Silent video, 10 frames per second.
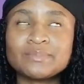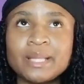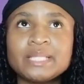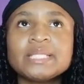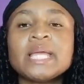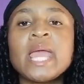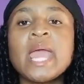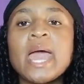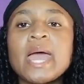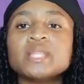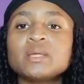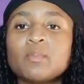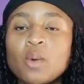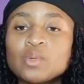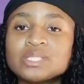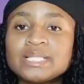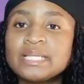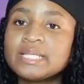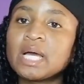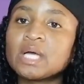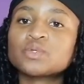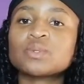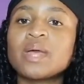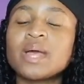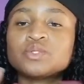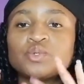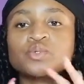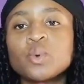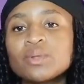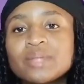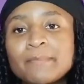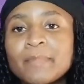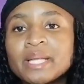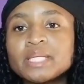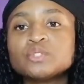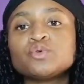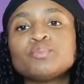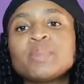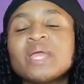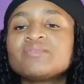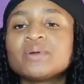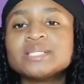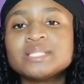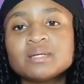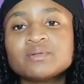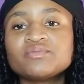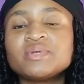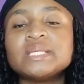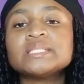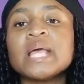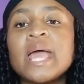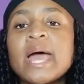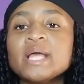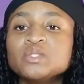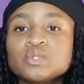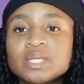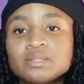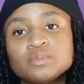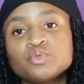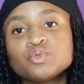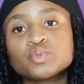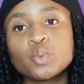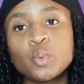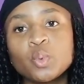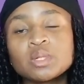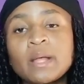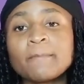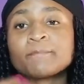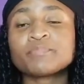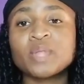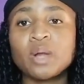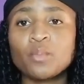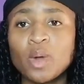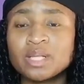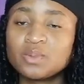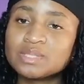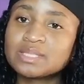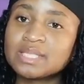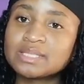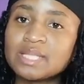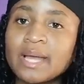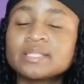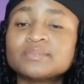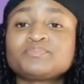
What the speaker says: money, and the mom was a cleaner, so they had to use all that money to pay for his legal fees and to send him to school while he was inside.